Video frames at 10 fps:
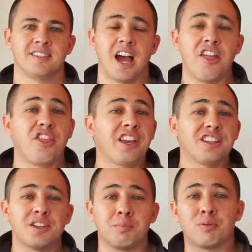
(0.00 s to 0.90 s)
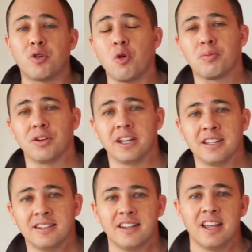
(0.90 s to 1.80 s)
I think it's
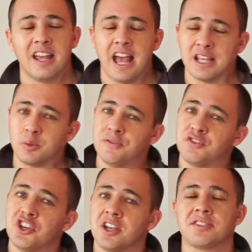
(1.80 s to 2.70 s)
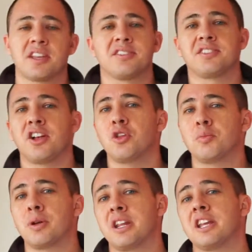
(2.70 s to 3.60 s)
appropriate, as we've just
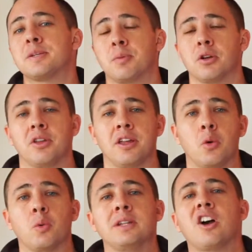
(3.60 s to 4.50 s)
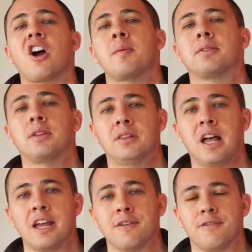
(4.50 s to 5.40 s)
celebrated his birthday, that we talk about the
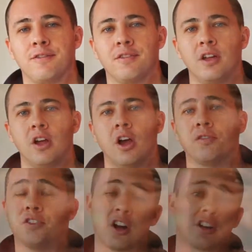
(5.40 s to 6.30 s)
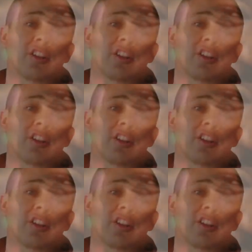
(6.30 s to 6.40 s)
life of Dr.